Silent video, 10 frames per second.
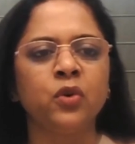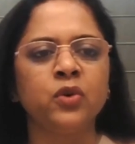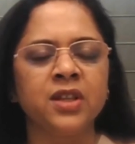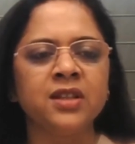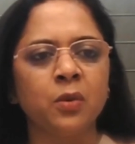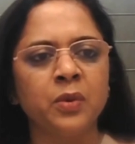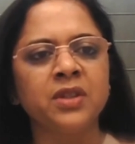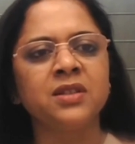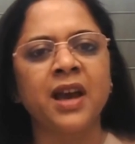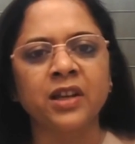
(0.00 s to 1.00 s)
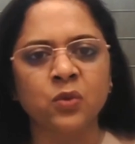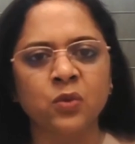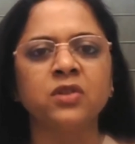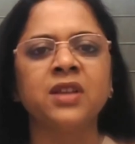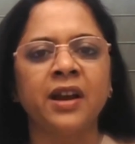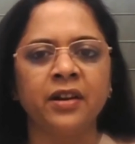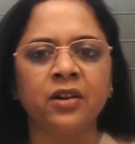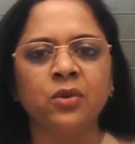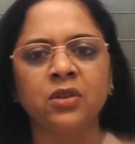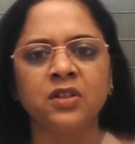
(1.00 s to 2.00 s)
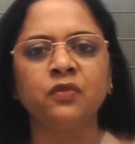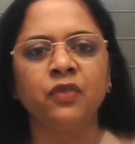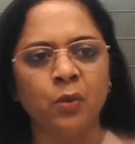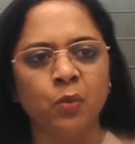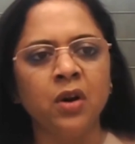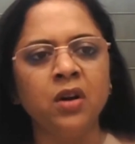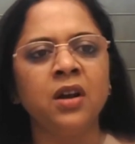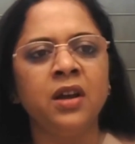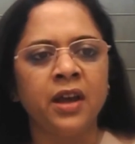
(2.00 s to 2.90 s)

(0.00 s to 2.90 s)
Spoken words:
goods and service tax was added to this framework.